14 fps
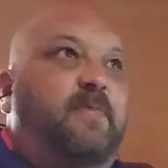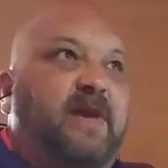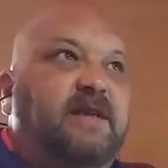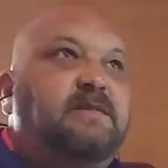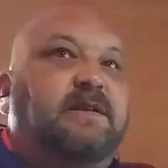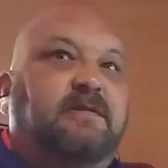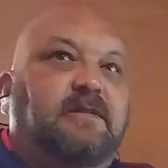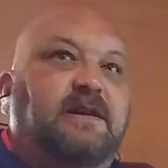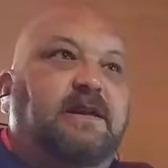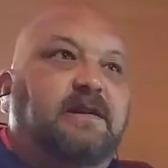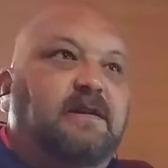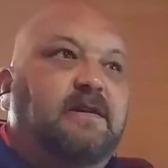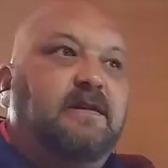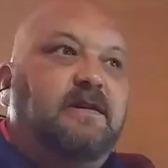basically
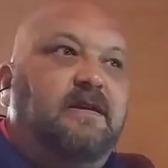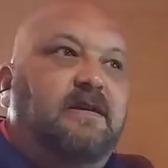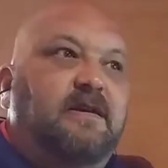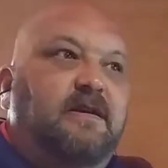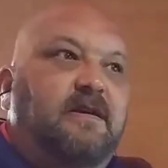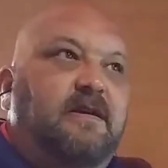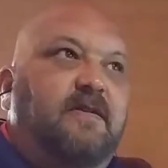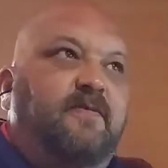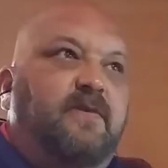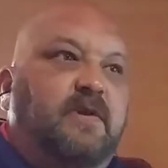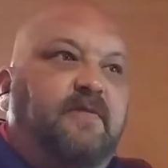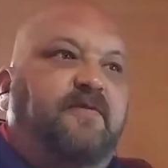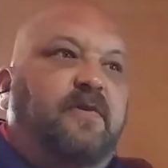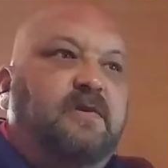for
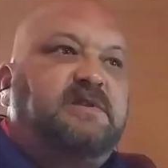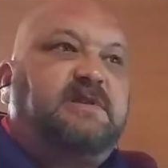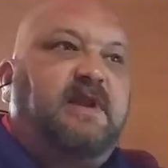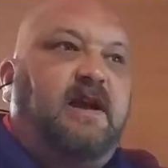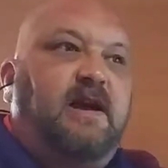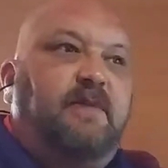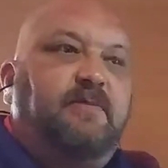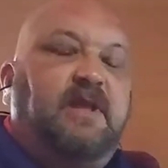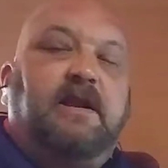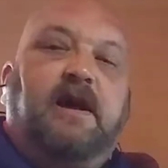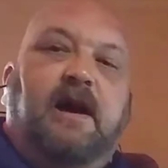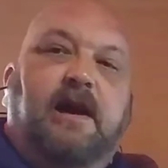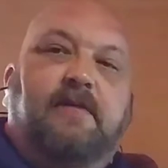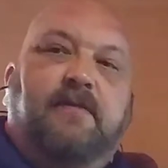the first time that
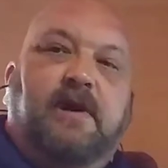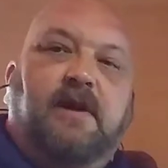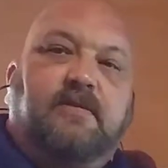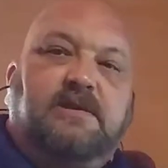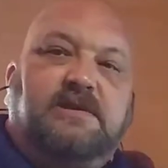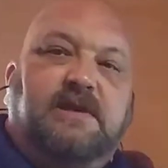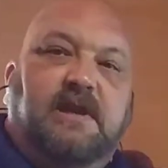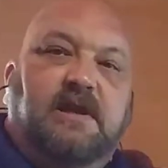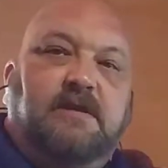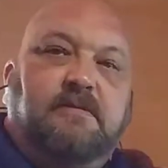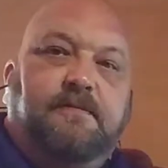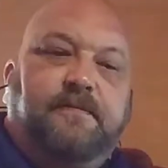I've ever seen